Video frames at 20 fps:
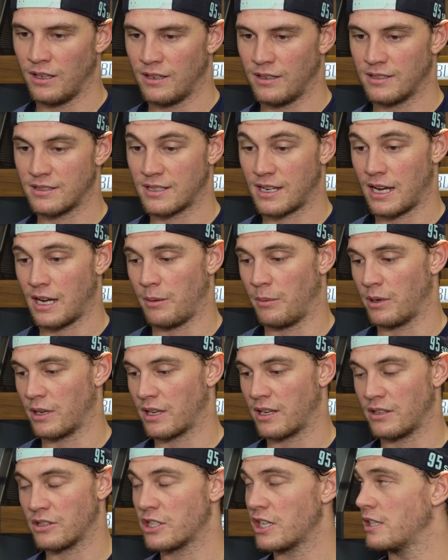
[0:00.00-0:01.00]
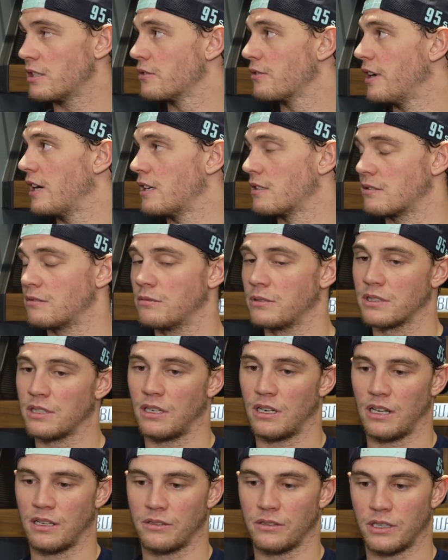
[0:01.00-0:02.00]
this game, it can change fast. We saw
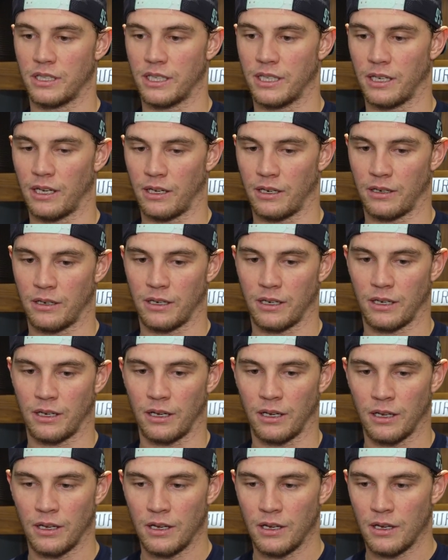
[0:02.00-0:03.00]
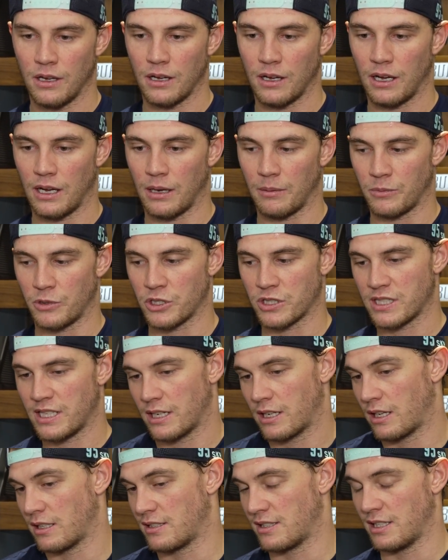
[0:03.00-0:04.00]
that today. And just
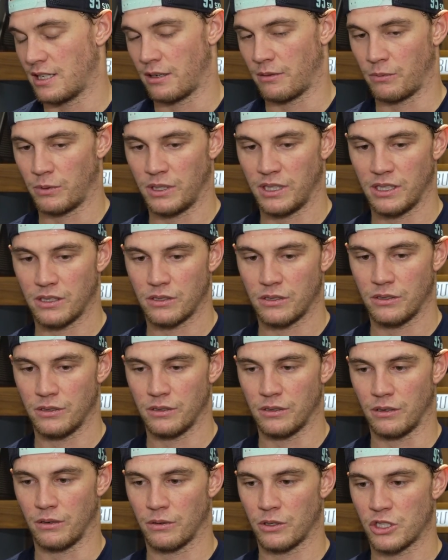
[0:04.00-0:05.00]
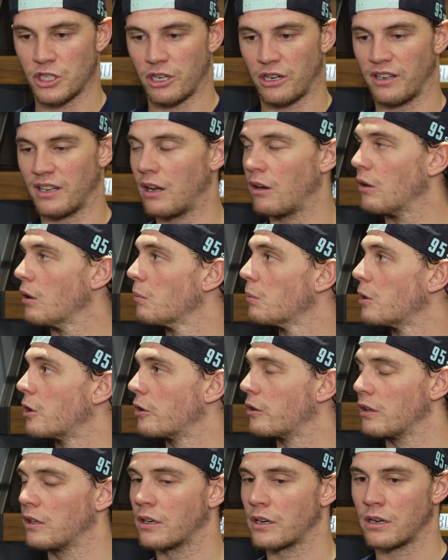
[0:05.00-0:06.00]
like I said, we need to shut it down a little bit
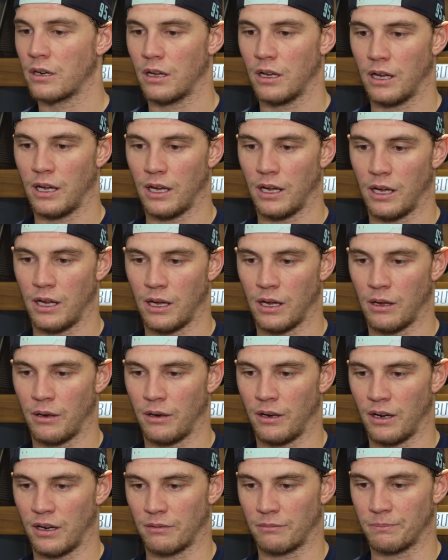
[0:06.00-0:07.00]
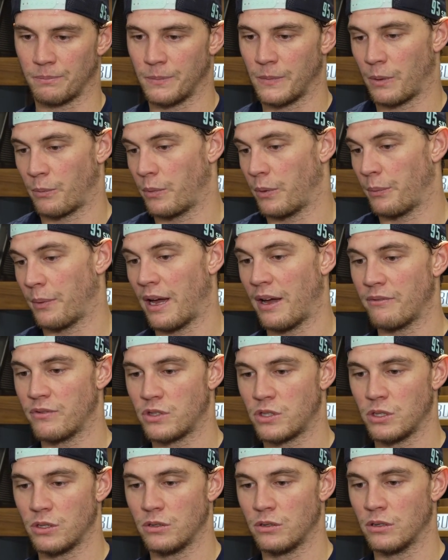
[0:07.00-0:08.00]
earlier. And not when we have
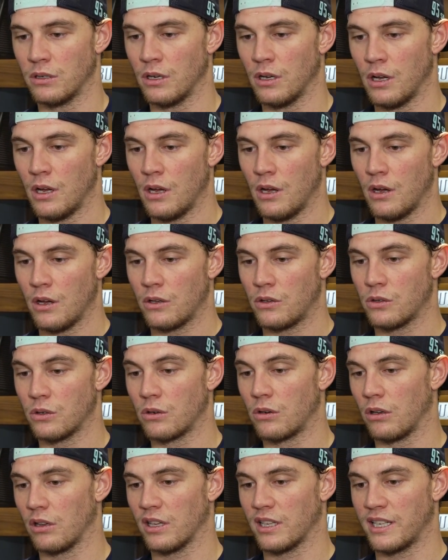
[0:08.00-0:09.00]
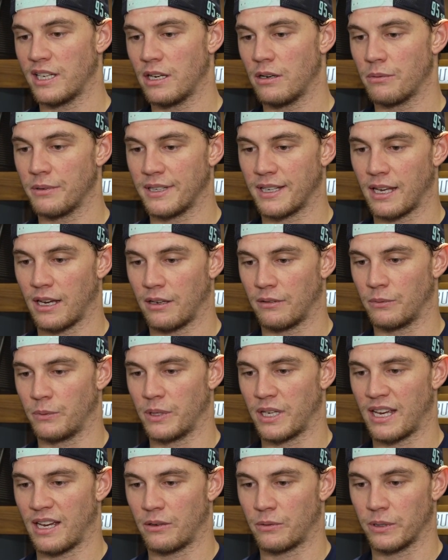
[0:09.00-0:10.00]
two goal lead, we
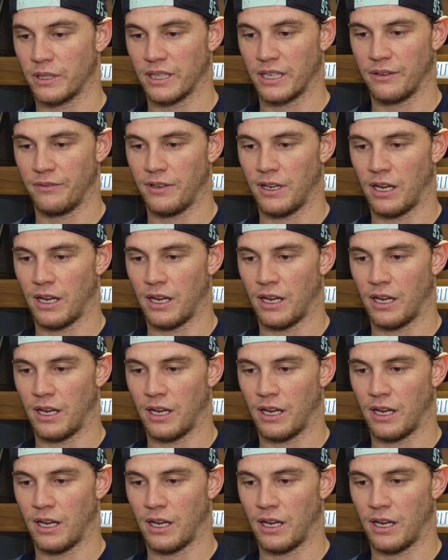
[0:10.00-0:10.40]
can't really give